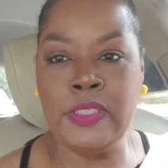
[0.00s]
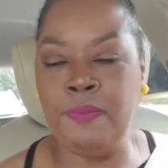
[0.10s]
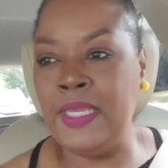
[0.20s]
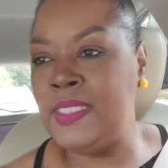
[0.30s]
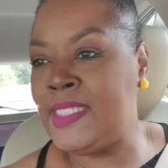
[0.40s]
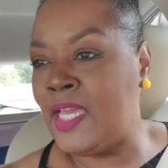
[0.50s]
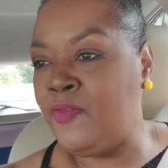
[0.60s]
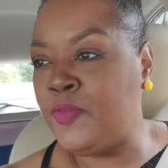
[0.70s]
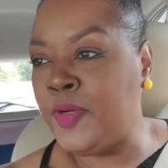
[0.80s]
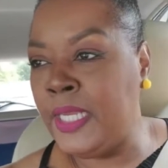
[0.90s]
being
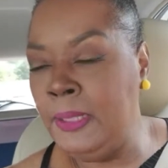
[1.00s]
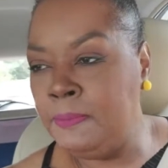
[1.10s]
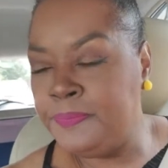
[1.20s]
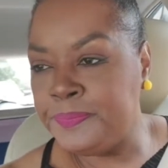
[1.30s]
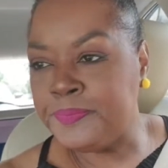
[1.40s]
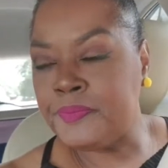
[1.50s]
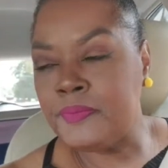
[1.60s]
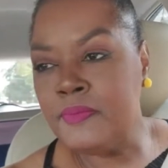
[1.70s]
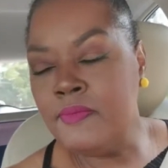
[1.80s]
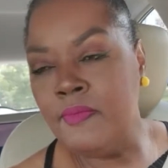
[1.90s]
debt-free.
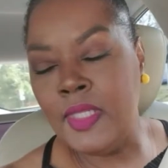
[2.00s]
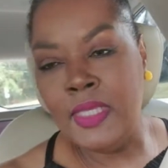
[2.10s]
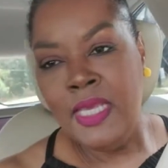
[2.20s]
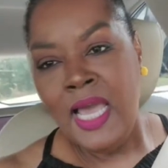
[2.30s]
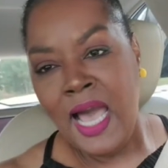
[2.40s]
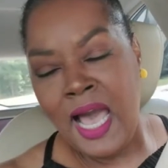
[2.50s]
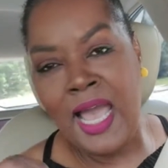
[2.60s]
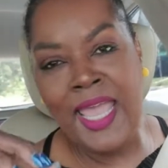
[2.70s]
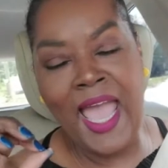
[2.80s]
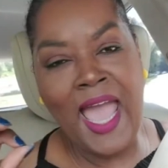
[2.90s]

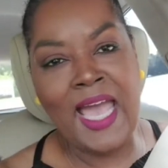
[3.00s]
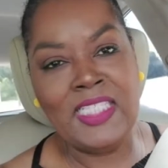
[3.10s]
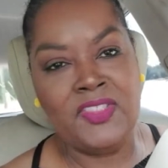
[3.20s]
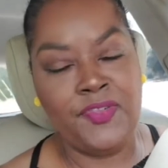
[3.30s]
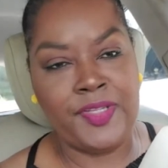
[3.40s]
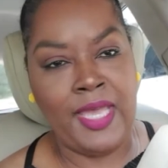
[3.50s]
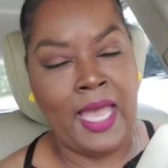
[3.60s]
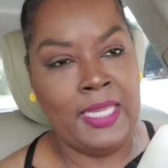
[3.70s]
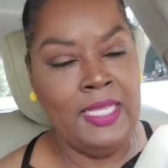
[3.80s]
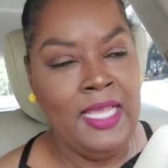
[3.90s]
I asked for
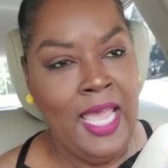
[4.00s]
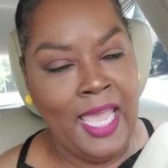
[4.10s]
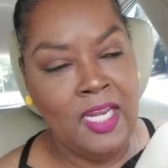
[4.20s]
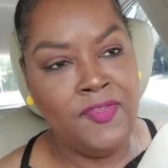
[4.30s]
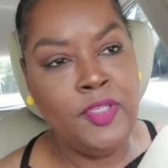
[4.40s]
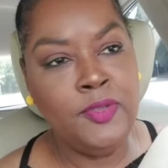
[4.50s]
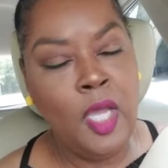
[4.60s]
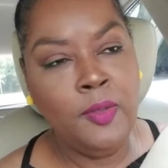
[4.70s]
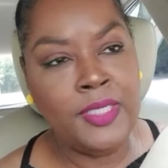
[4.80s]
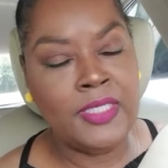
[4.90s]
that. And if you
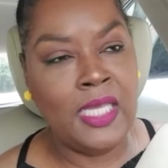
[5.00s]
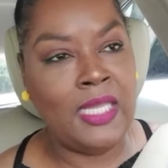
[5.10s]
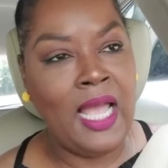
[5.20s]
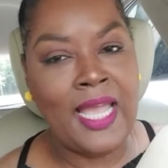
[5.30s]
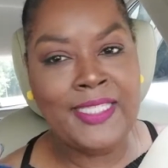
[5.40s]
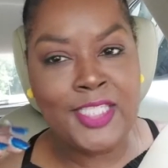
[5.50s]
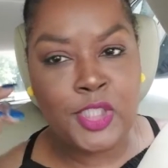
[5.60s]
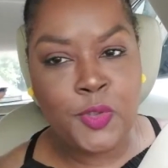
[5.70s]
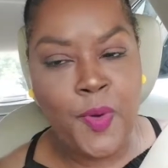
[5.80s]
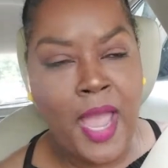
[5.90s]
notice that, I
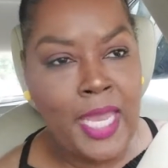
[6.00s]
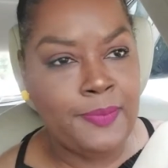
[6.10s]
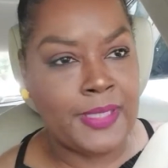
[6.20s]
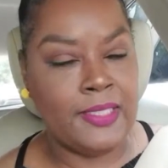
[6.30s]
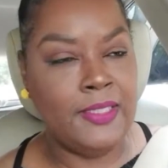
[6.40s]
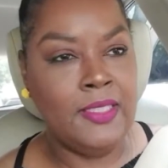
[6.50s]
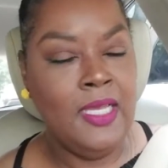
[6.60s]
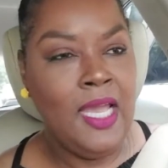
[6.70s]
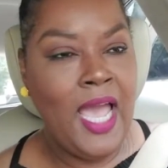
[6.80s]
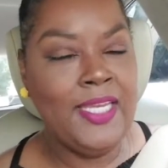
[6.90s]
described it.
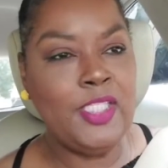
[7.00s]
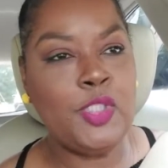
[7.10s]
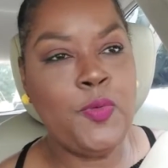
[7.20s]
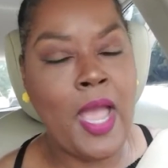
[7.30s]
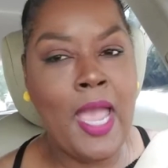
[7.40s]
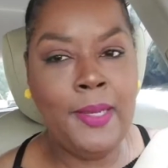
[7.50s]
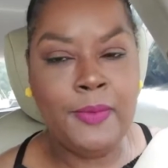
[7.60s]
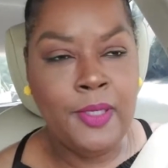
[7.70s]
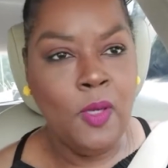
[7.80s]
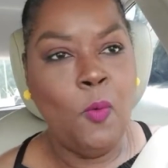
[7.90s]
I
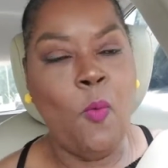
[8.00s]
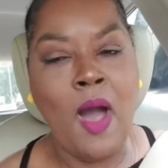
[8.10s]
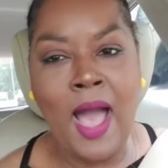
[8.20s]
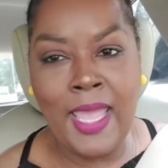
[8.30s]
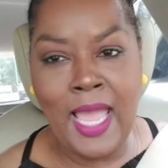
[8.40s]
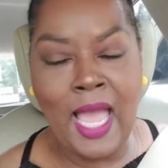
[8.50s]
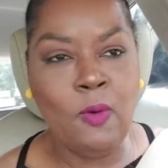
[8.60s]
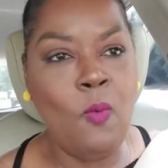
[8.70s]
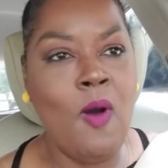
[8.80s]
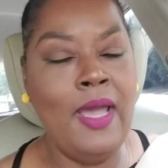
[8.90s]
described why I
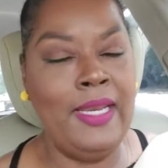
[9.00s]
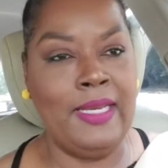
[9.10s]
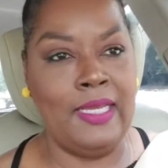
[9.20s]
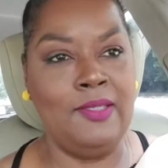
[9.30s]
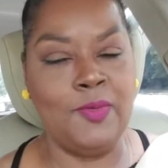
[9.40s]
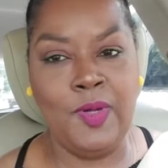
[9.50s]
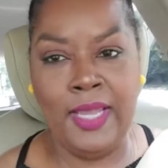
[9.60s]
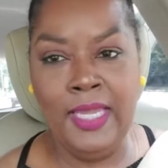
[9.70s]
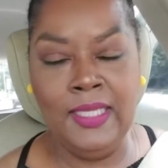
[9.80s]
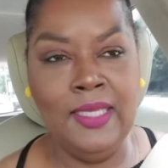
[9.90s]
wanted it, right?